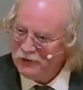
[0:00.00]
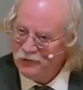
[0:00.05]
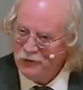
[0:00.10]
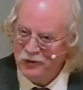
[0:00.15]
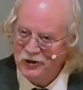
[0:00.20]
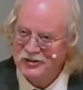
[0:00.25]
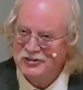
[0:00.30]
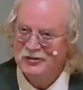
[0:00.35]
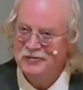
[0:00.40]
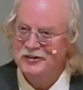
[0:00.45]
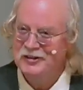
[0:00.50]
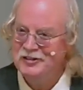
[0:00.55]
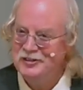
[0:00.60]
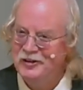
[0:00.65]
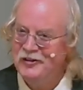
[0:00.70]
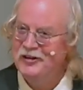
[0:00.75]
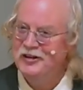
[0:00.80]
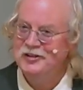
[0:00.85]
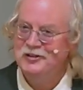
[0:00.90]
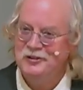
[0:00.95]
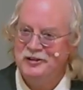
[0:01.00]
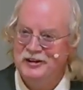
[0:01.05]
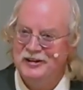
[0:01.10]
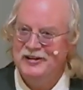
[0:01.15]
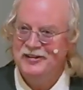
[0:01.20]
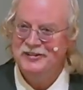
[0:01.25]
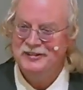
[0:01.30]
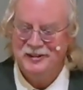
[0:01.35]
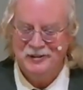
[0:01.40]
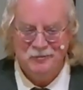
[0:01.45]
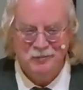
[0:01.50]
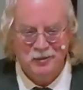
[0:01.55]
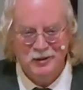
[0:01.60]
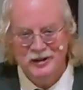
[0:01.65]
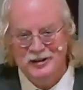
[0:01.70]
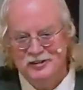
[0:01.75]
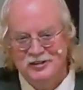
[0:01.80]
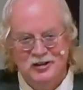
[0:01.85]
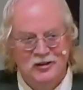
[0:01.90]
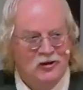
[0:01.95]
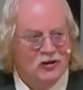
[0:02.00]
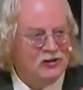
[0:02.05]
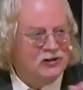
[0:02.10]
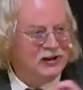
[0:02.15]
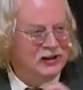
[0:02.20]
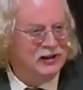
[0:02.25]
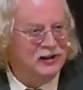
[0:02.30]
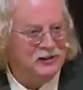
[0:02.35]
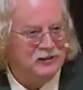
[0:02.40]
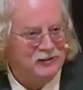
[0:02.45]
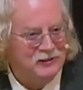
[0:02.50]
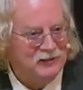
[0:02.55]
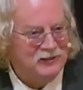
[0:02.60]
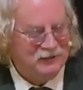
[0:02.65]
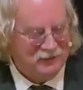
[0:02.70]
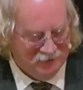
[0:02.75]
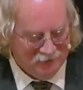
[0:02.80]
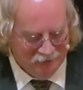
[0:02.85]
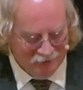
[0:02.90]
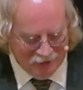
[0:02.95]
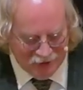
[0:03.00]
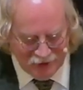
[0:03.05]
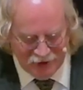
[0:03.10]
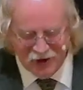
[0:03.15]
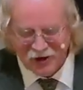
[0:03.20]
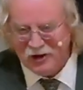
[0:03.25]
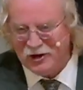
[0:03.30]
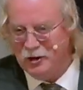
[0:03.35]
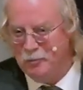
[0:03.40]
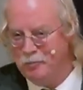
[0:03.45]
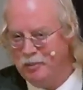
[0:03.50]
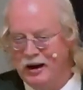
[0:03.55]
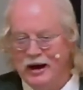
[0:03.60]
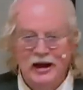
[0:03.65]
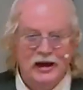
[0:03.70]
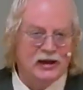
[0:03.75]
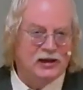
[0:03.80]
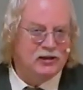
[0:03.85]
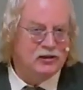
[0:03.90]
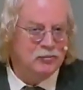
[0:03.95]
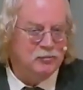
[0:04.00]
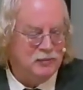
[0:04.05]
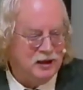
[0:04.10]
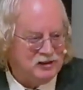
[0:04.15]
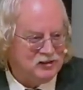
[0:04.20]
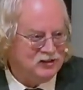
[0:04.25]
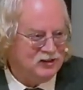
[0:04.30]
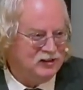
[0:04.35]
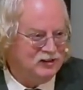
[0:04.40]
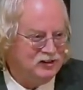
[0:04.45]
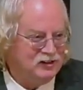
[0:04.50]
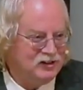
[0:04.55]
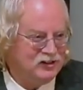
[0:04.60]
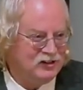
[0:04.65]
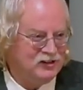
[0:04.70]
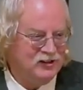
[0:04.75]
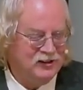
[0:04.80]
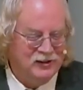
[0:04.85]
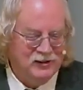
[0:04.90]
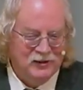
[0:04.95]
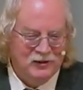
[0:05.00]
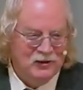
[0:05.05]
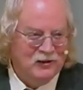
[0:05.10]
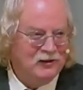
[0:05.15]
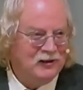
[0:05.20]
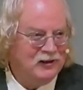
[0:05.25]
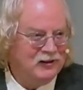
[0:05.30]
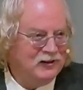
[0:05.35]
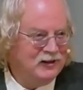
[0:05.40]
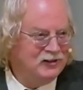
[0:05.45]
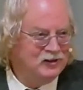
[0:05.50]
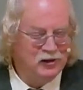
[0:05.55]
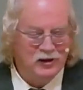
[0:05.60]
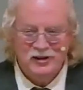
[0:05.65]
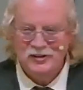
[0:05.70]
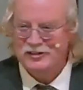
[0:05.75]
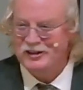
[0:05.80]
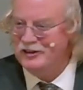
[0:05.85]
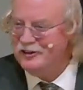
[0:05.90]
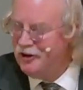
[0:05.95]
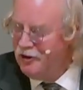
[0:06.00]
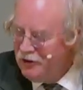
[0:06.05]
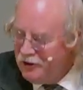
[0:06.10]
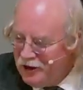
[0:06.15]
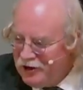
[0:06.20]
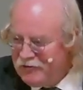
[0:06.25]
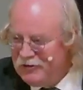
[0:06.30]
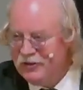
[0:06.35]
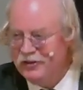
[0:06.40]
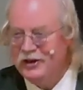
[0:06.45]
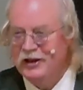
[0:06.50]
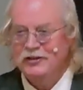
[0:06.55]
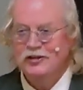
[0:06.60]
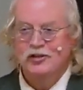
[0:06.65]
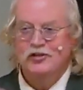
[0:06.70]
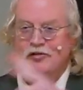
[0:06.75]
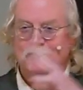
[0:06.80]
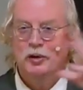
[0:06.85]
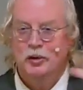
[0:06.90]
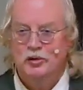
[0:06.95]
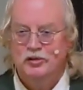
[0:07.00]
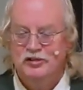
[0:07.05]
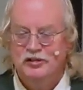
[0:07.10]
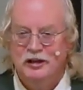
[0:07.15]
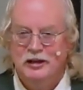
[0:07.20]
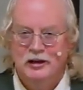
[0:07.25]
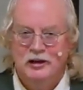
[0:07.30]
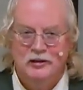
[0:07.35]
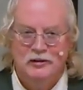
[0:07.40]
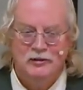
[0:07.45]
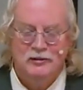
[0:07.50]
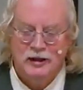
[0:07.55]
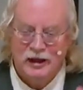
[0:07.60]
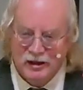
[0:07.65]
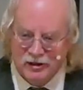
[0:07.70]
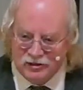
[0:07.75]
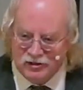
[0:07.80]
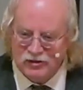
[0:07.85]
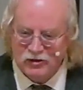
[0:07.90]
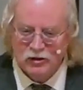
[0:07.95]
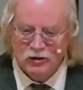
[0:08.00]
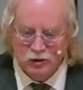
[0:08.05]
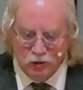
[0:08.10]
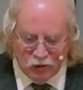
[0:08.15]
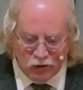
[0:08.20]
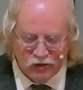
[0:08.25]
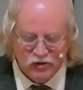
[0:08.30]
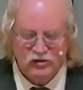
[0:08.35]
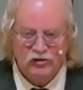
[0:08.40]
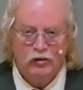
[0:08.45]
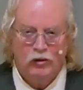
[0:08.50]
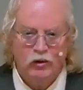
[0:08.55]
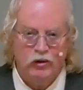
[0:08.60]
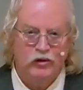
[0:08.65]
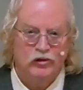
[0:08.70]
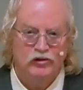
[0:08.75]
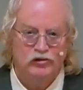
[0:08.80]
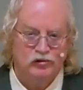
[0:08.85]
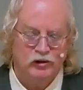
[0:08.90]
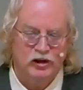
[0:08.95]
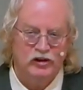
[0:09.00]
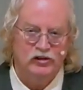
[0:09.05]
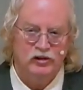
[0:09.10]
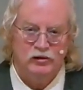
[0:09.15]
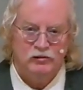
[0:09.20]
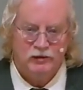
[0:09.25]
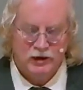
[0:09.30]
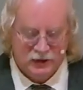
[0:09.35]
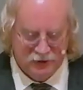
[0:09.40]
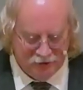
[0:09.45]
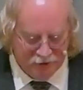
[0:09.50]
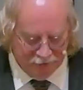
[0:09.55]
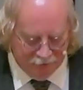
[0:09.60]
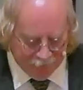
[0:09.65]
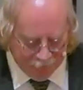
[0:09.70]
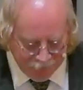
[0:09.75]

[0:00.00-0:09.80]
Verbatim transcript: works in mysterious ways. He blends it all together, combined message. And, and Tracy, oh, everything just flows together. That's the Lord's orchestration right there.